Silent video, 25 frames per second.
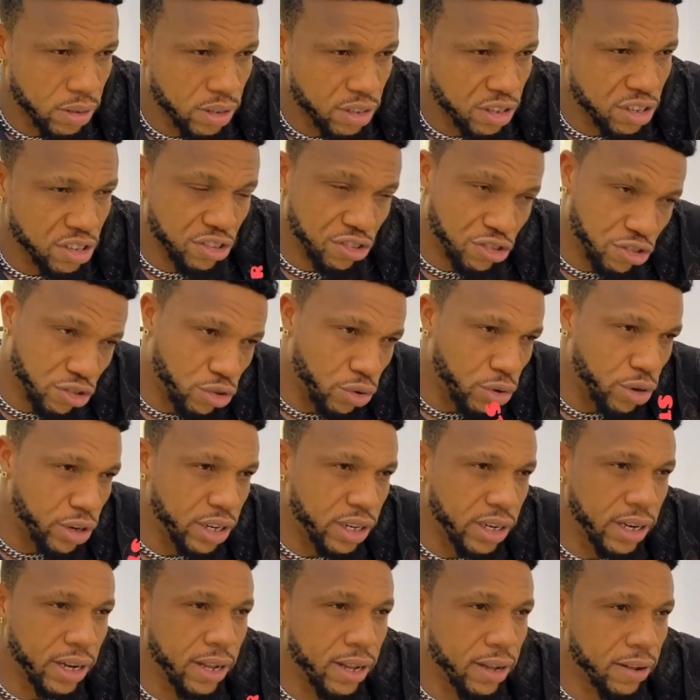
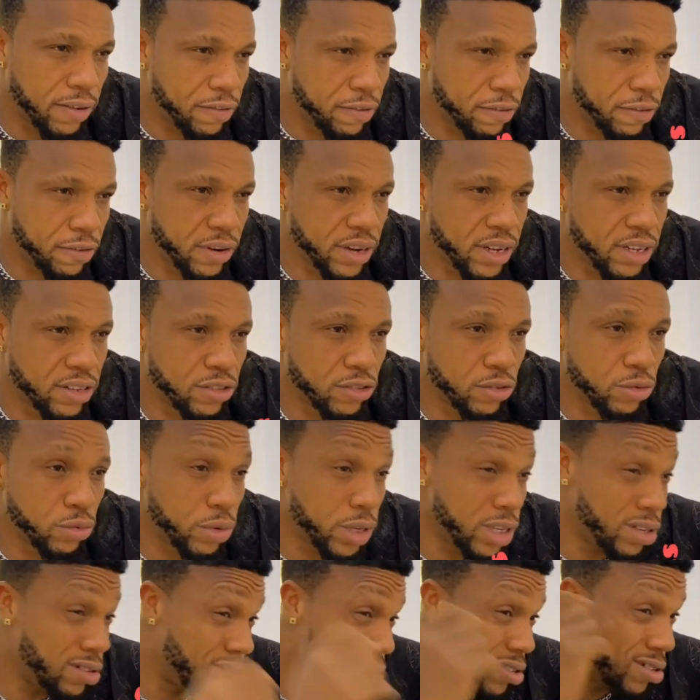destroying a friend's
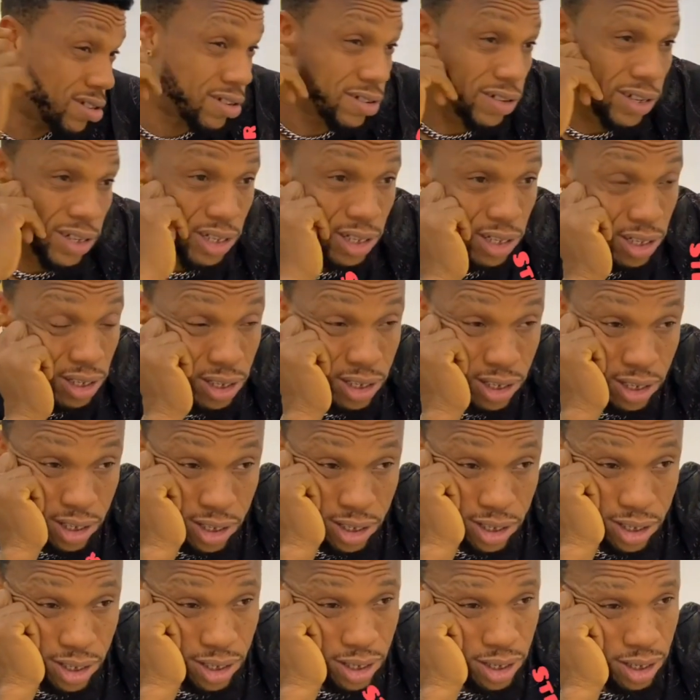screen.
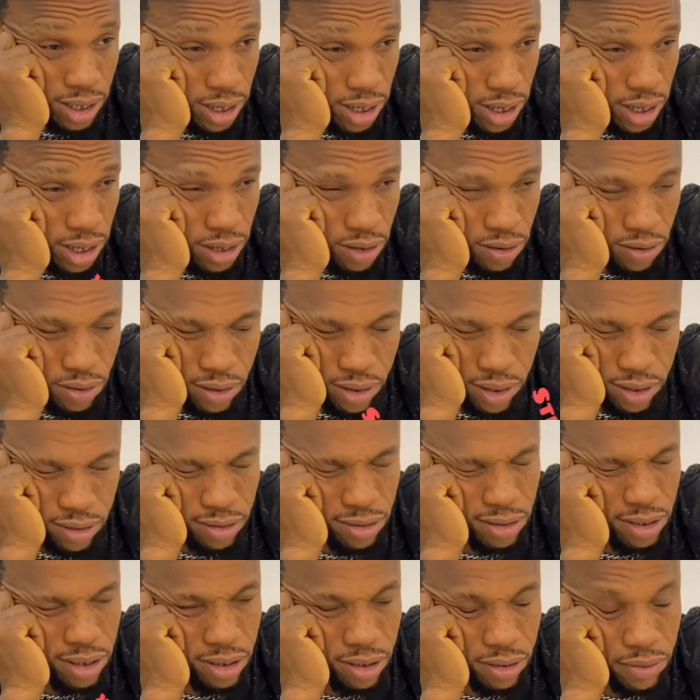you know, and
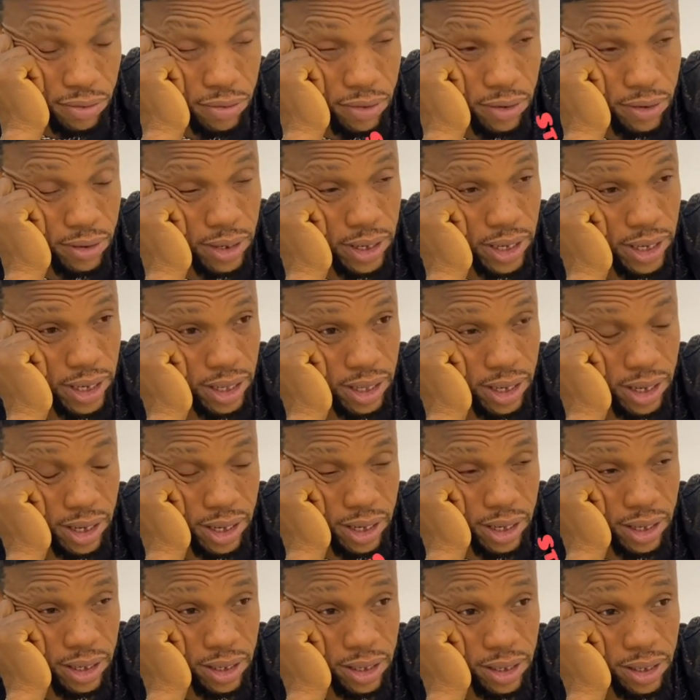stuff like
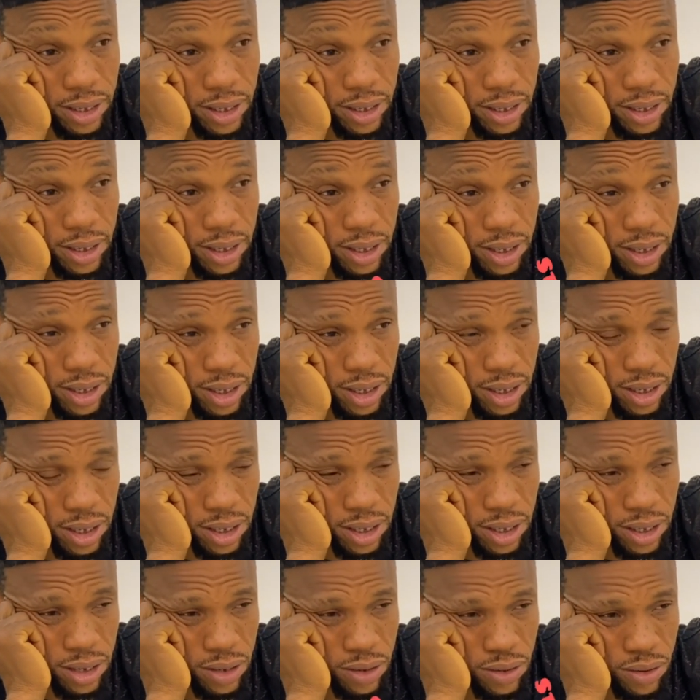that,
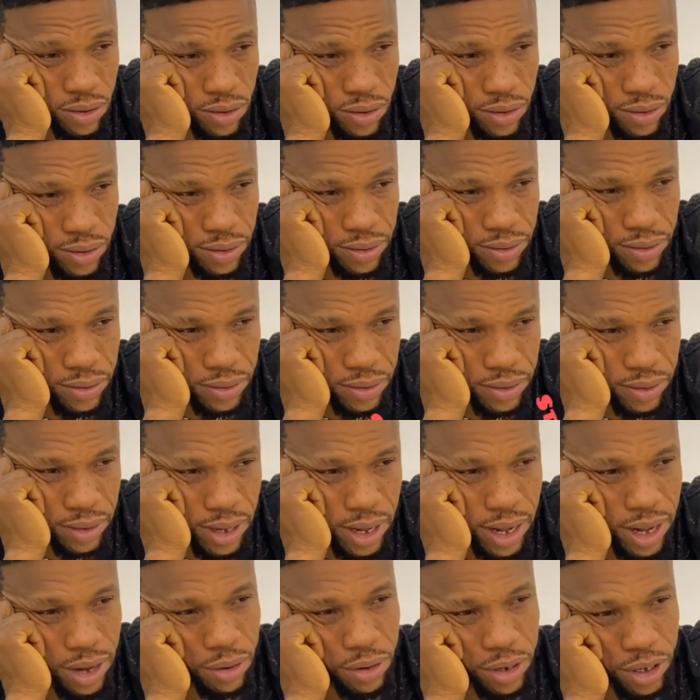you know
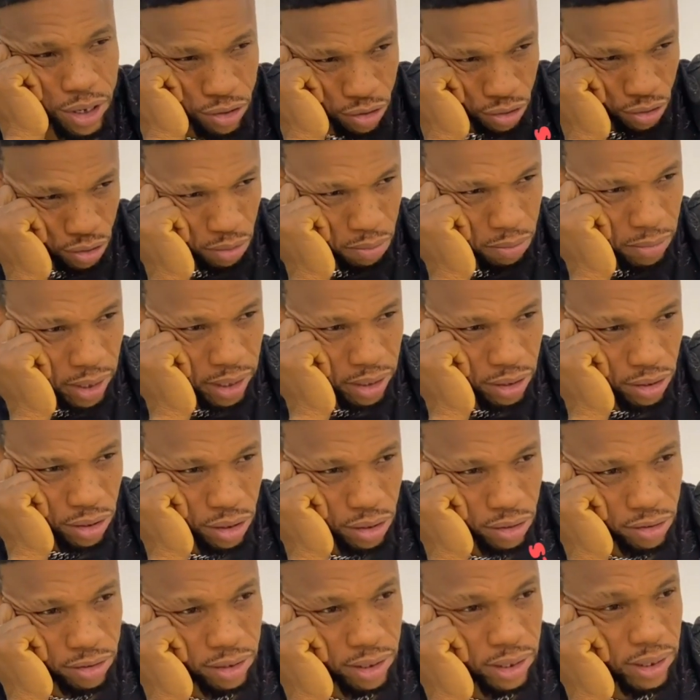how he took my
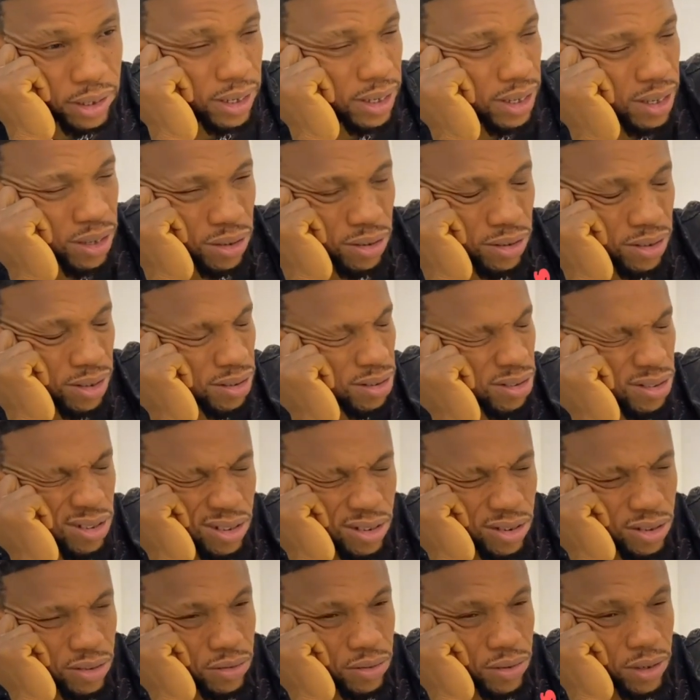daughter out and
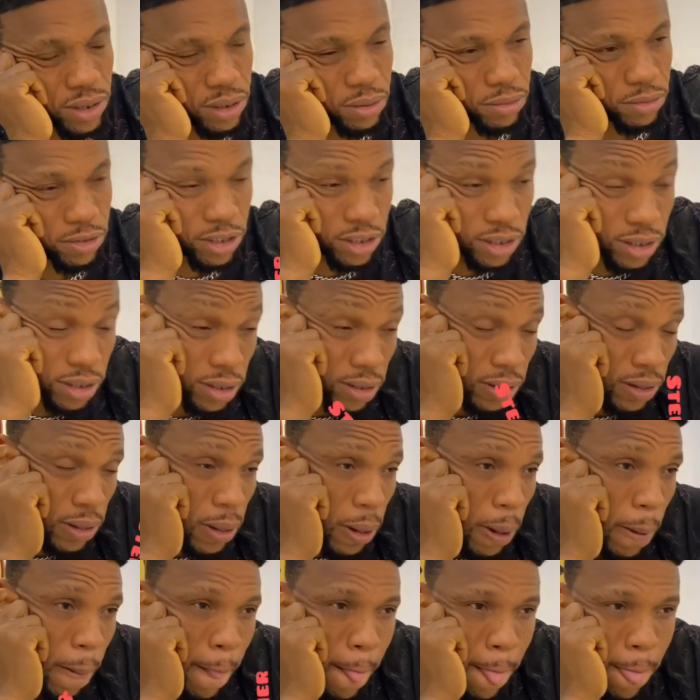stuff, you know what I'm saying?
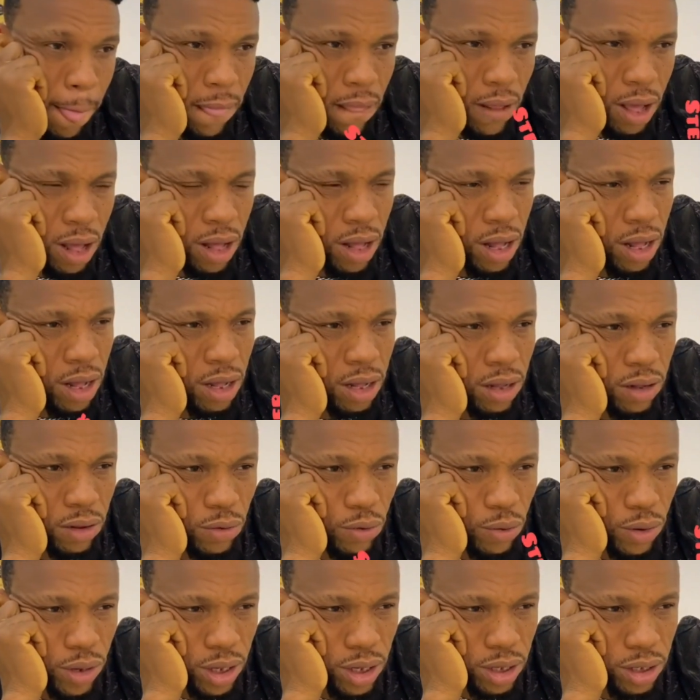
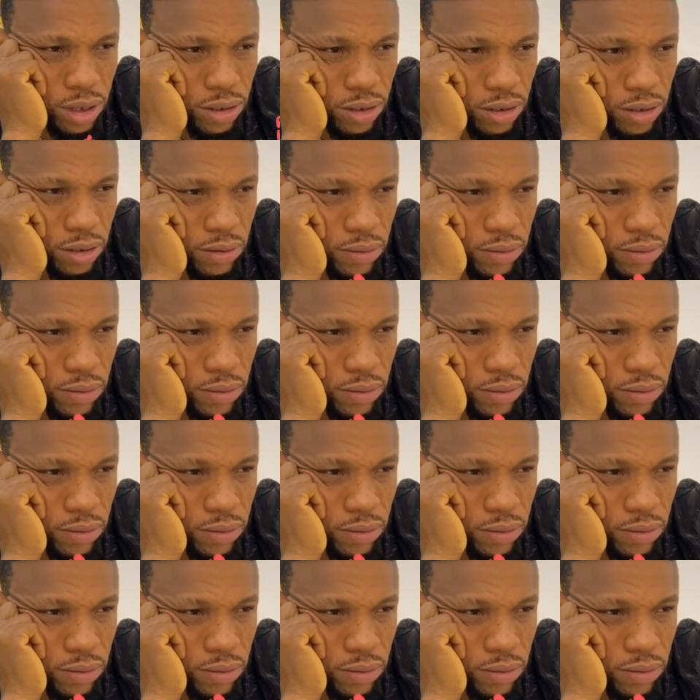Well,